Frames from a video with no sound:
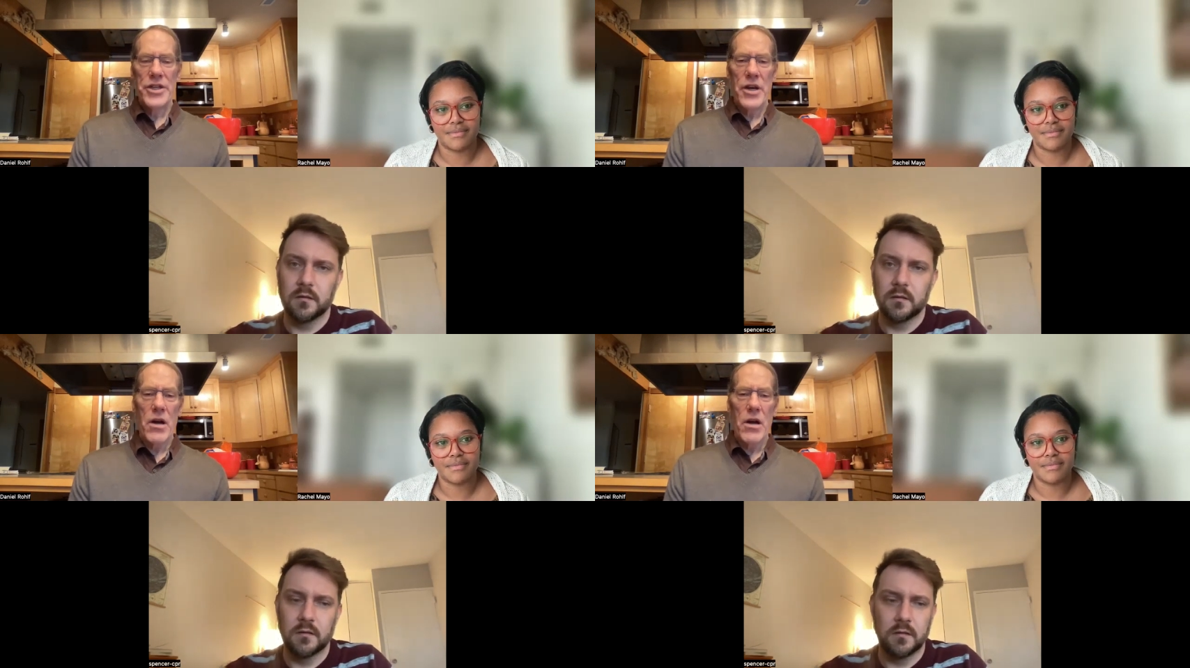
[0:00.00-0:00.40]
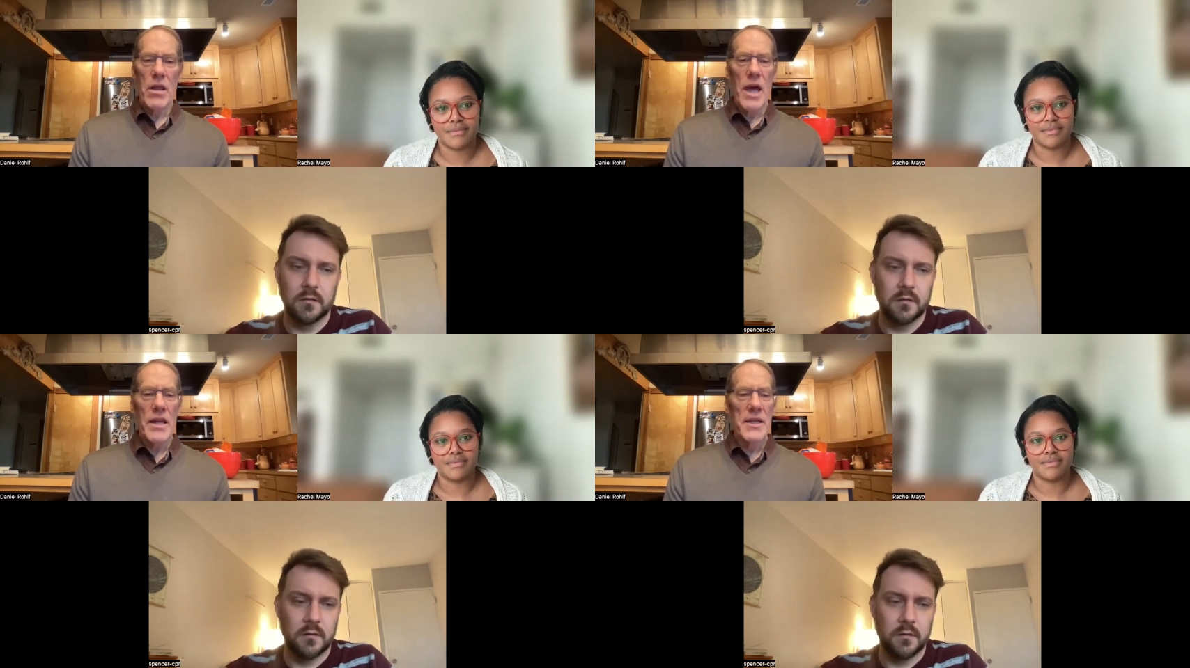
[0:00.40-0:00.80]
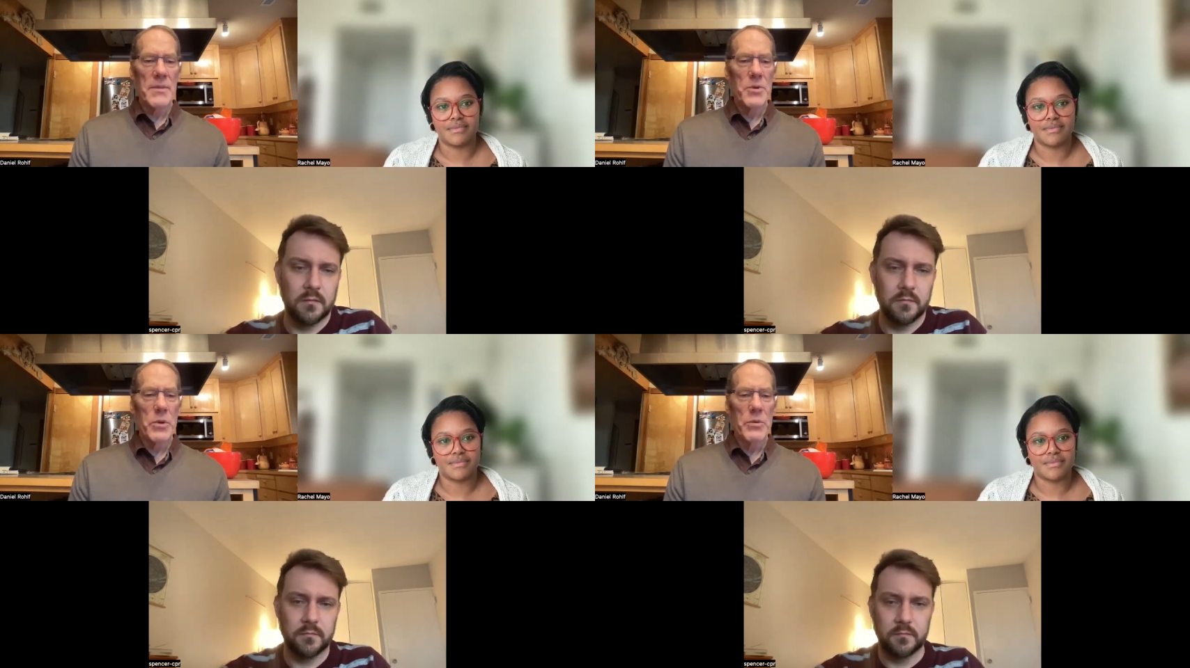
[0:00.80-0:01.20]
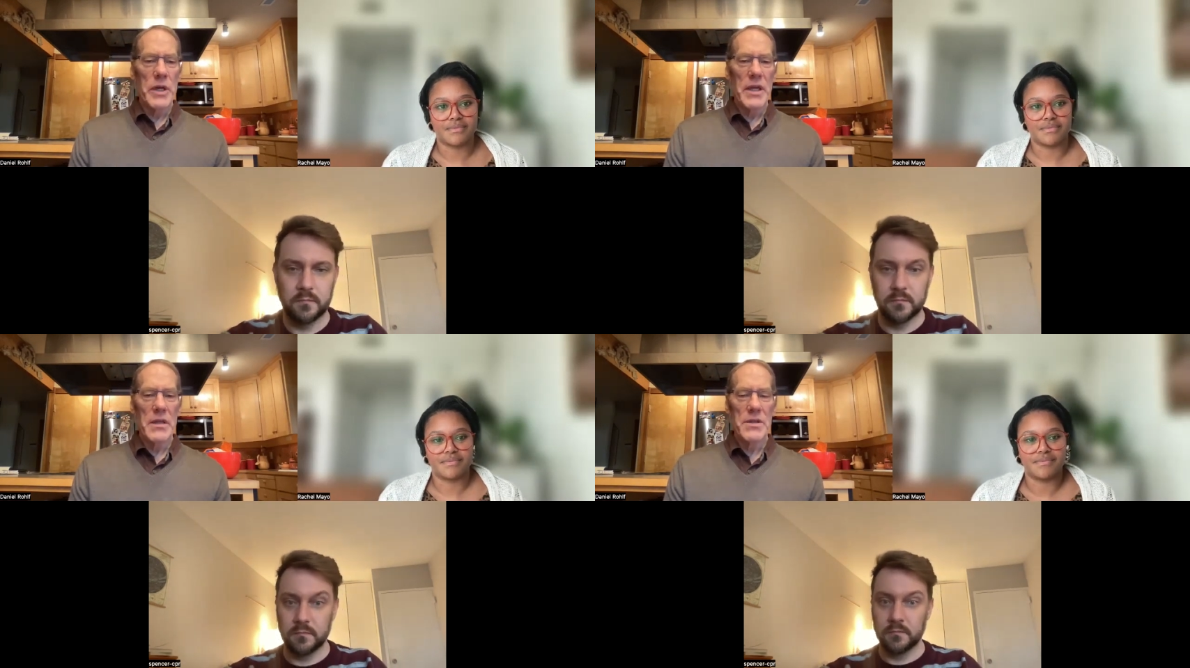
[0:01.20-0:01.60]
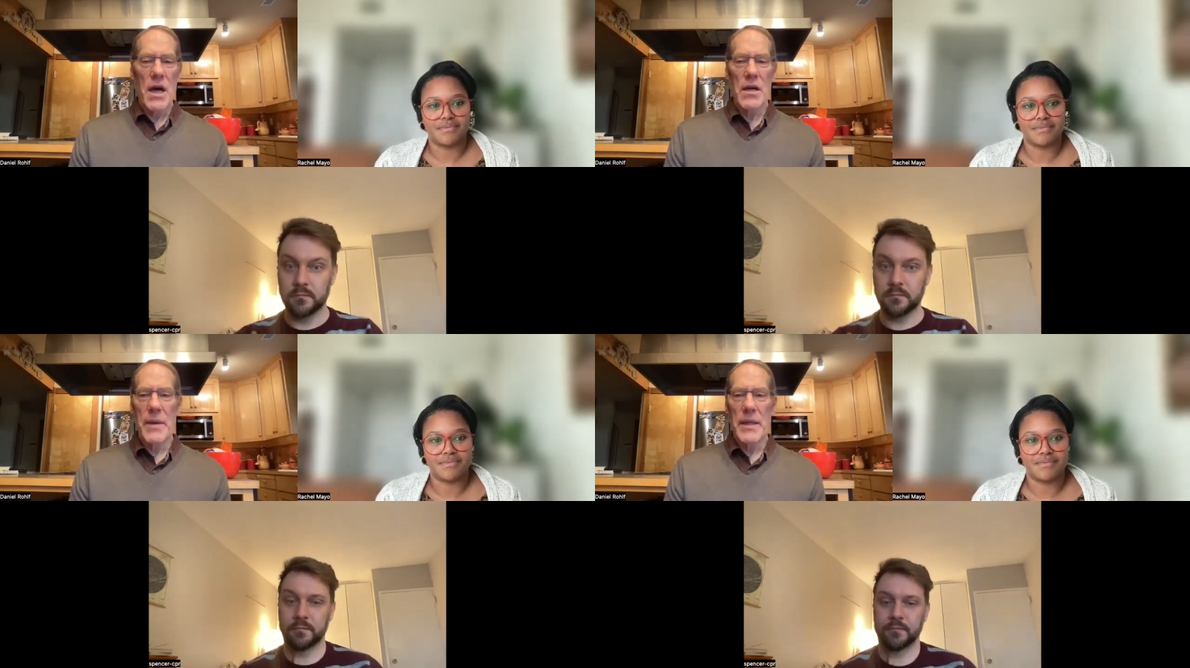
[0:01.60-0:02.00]
Speaker 1: Sure. A lot of times when we
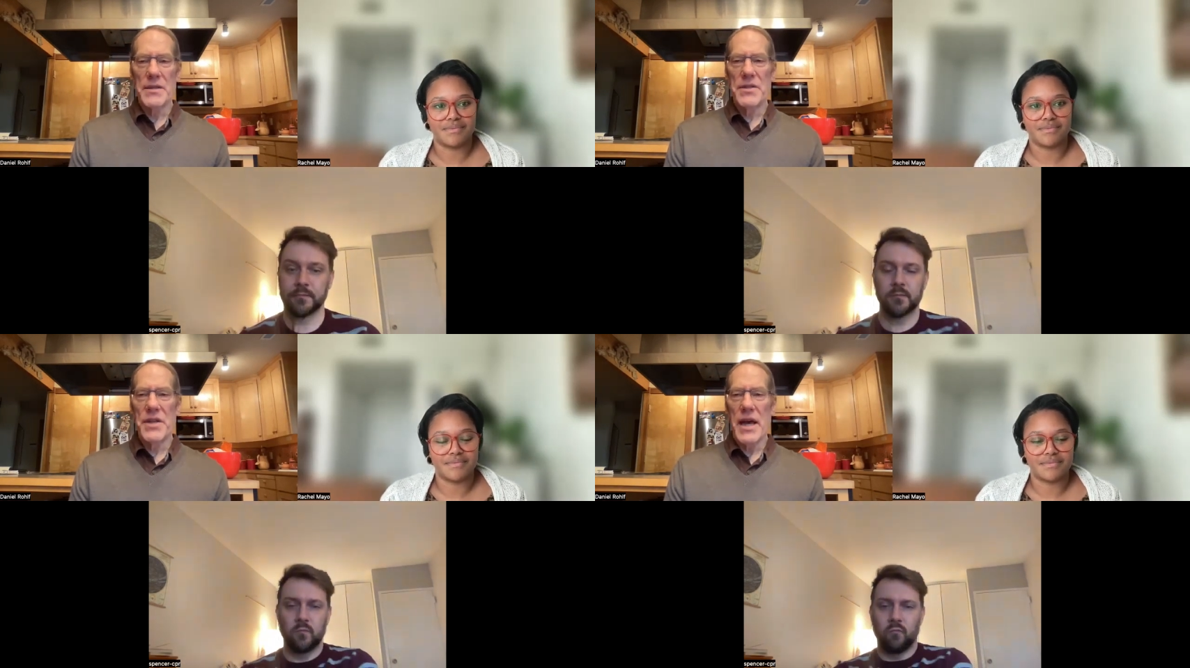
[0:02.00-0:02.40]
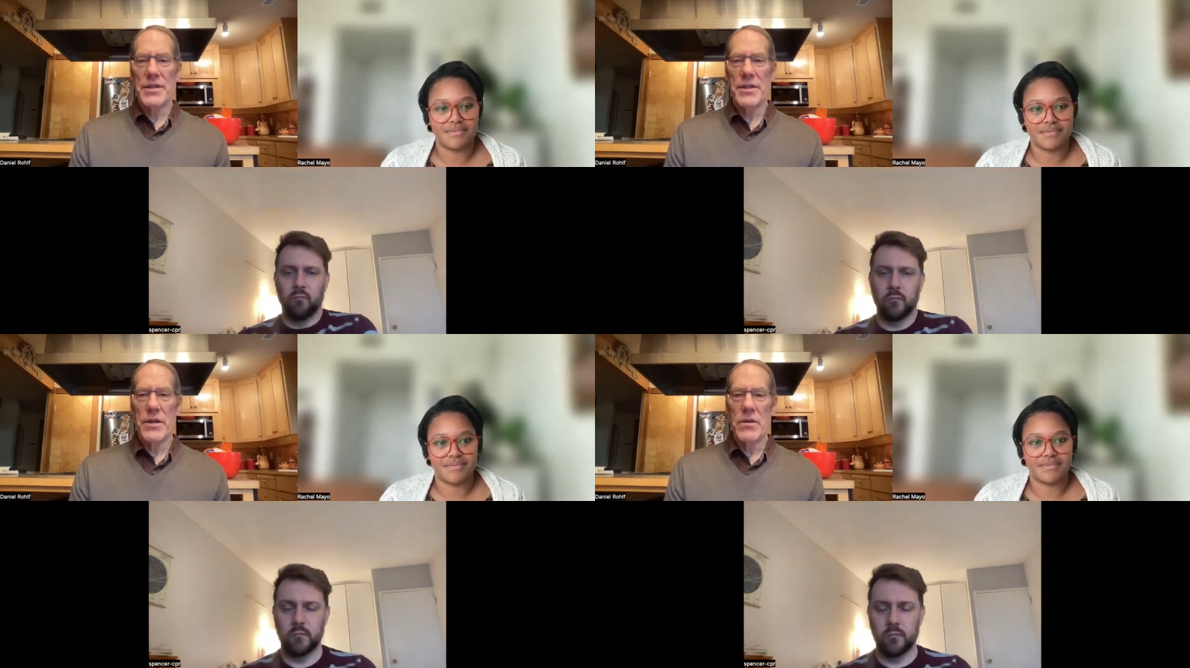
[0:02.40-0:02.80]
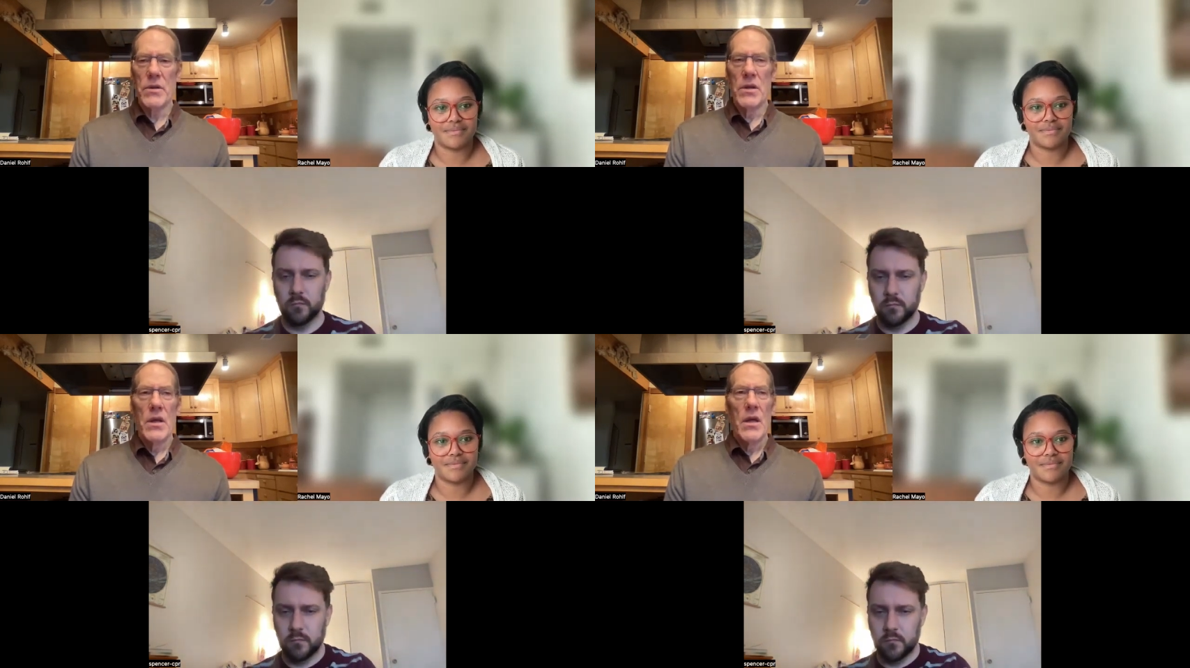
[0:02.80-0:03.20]
talk about the statute,